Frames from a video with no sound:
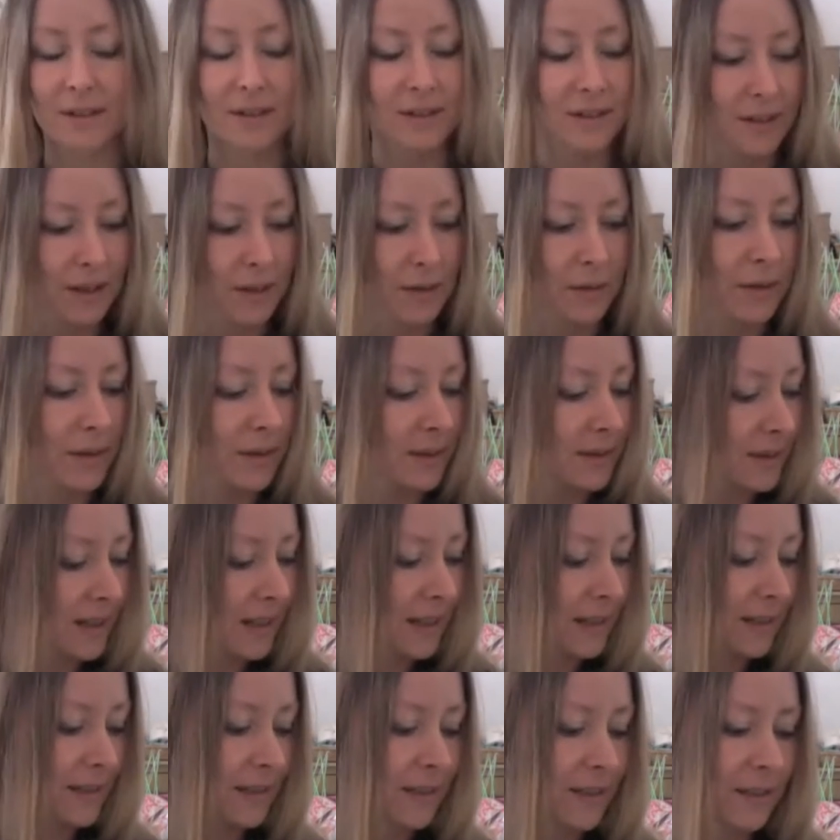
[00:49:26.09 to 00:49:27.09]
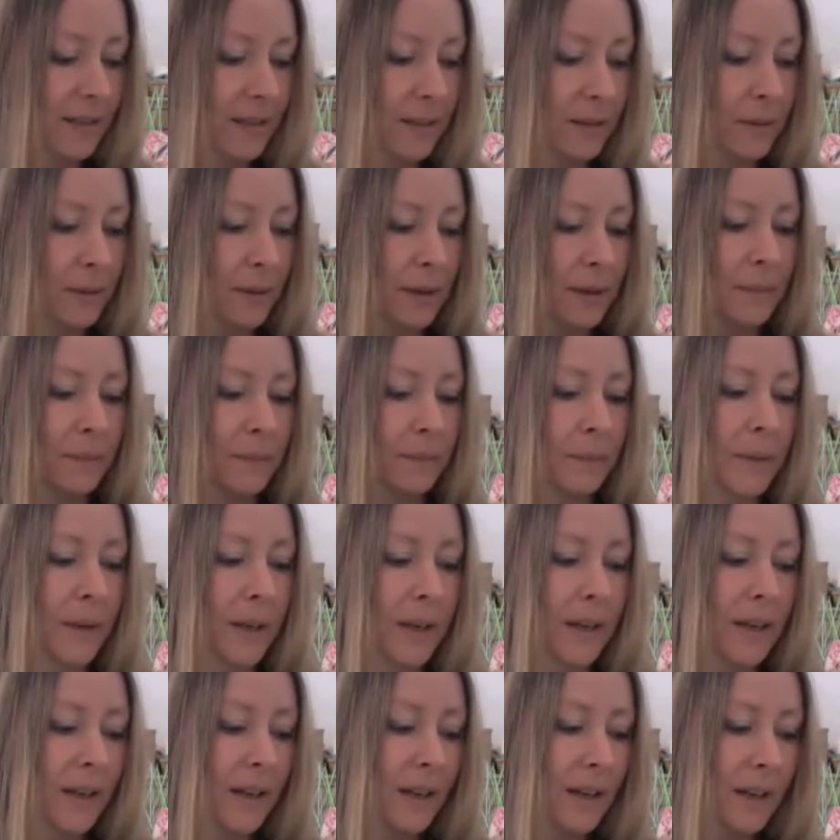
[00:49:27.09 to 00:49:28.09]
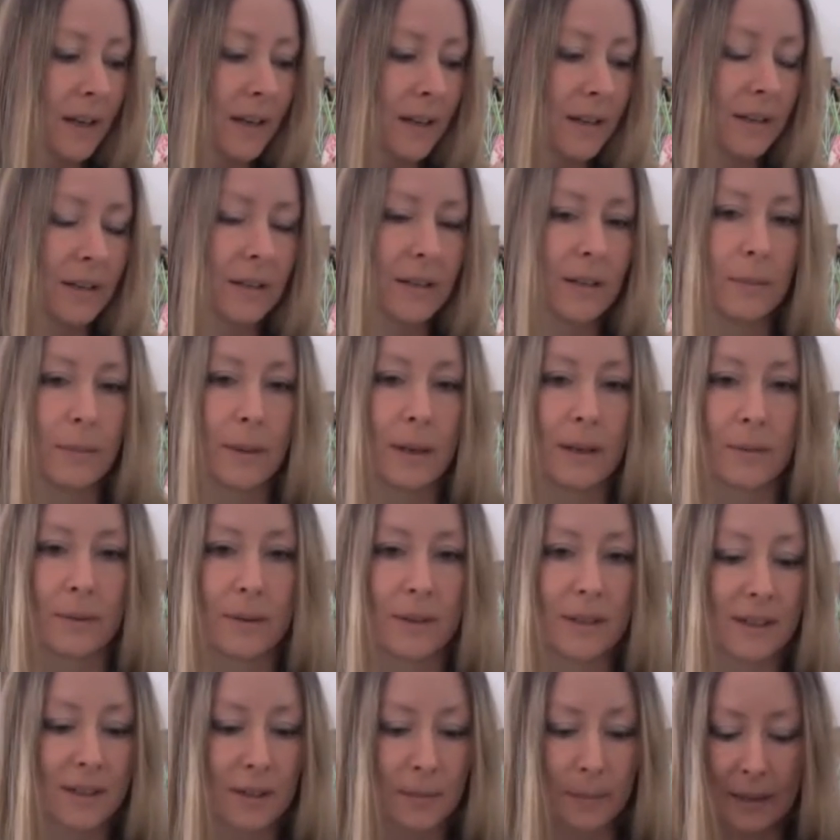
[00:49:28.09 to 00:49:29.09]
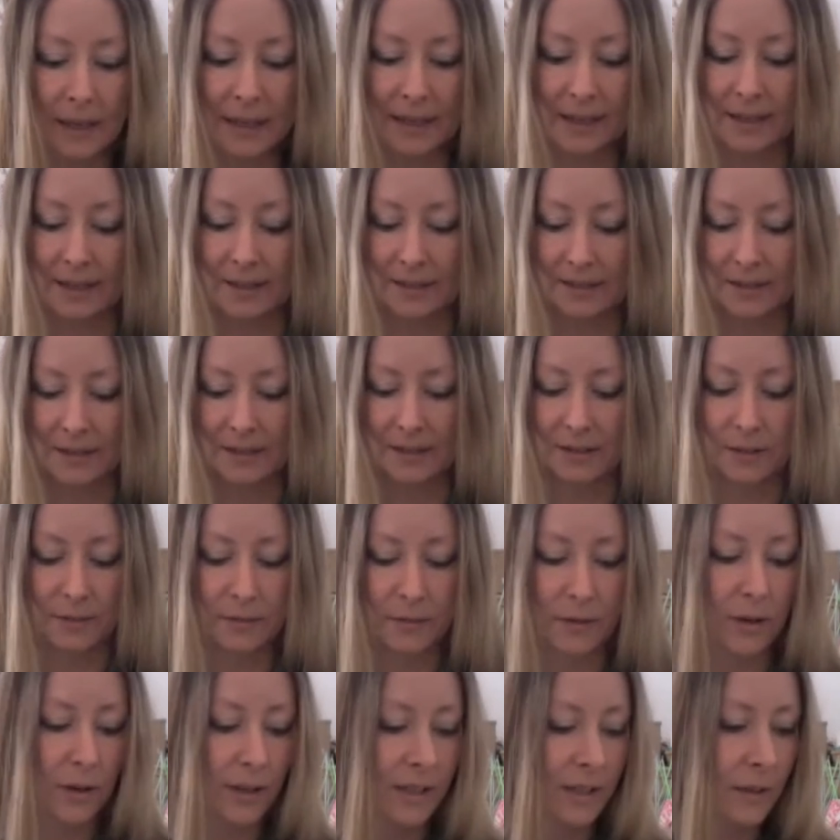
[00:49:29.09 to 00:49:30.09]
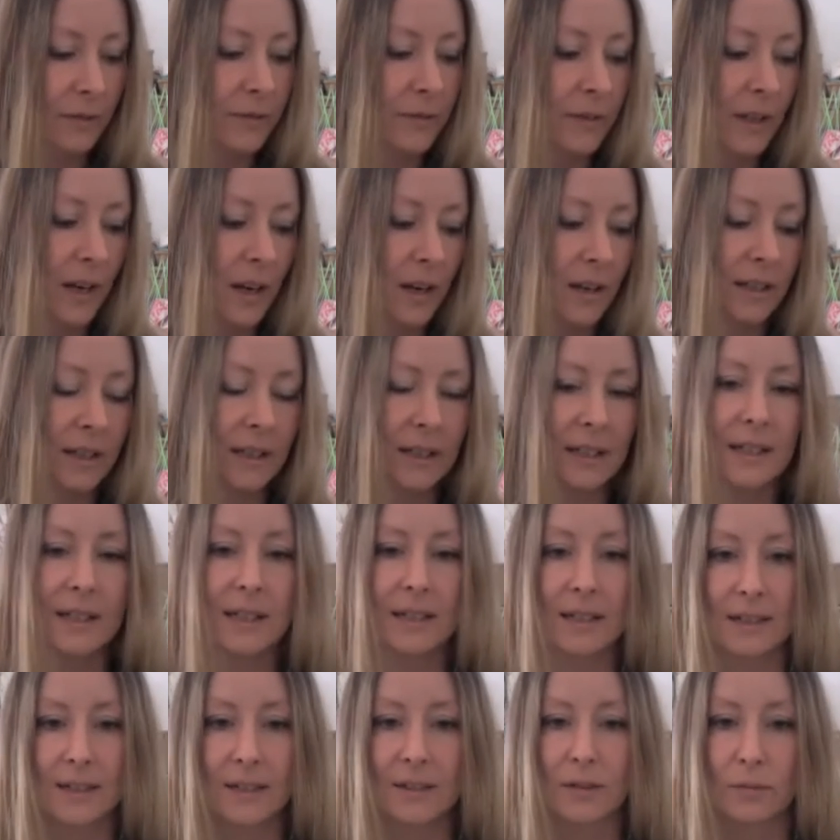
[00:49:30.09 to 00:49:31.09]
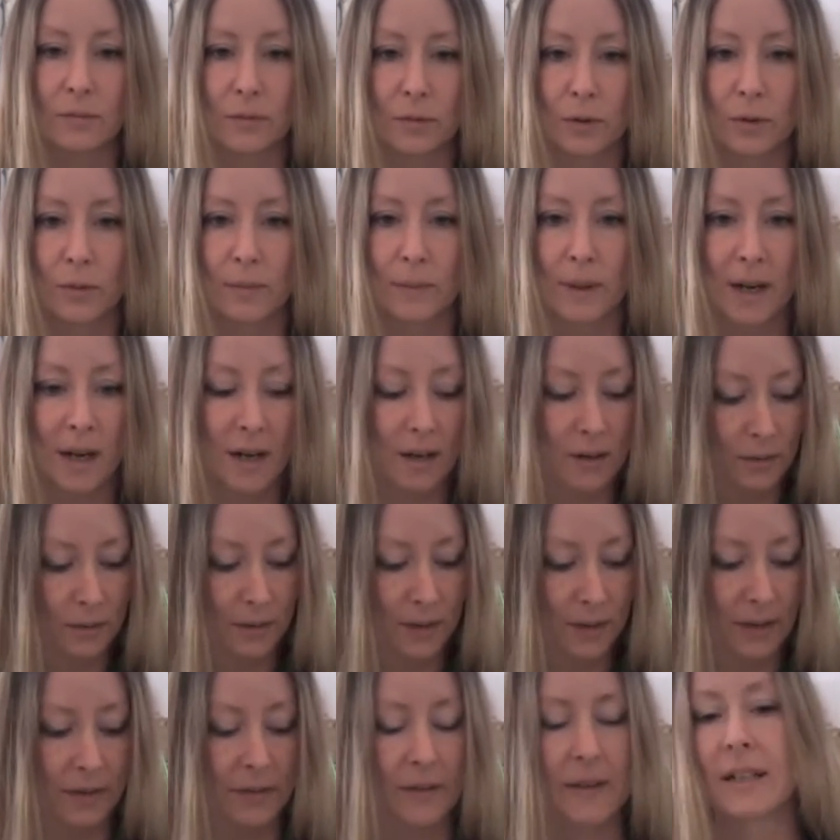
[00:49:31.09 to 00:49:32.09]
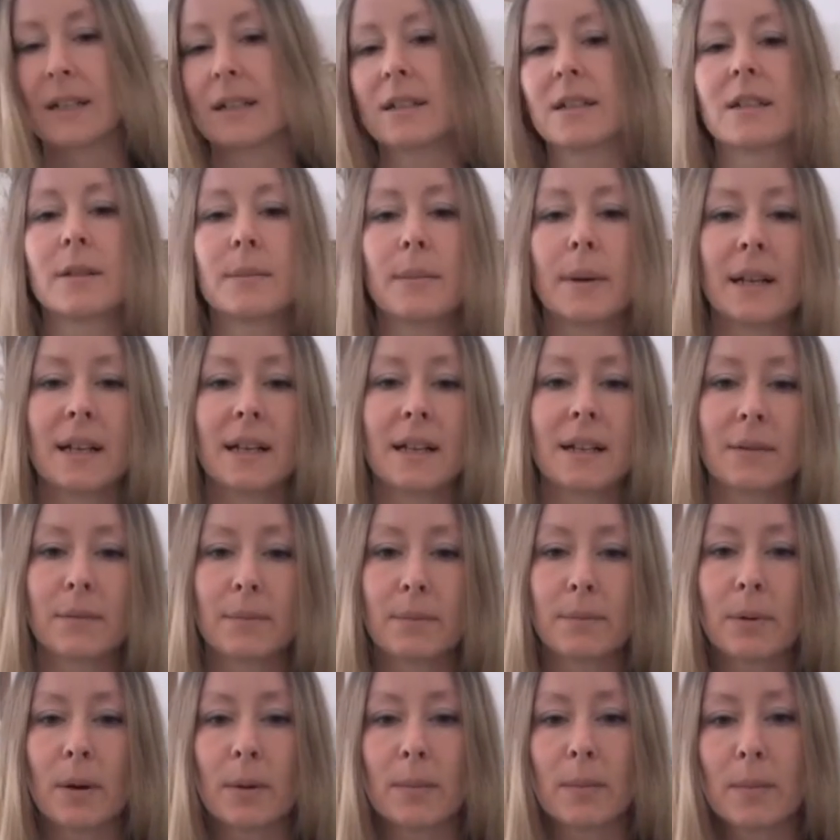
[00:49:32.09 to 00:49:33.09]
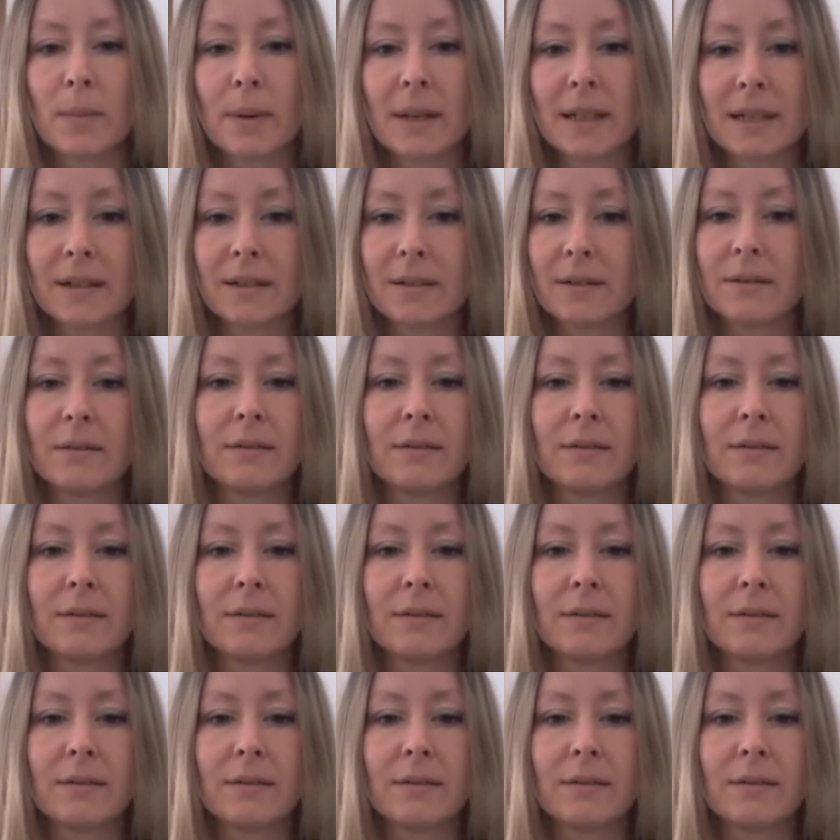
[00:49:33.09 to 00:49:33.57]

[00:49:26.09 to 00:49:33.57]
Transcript: total sense to make one of these blankets, because I've got enough yarn in this room alone, I think, to make probably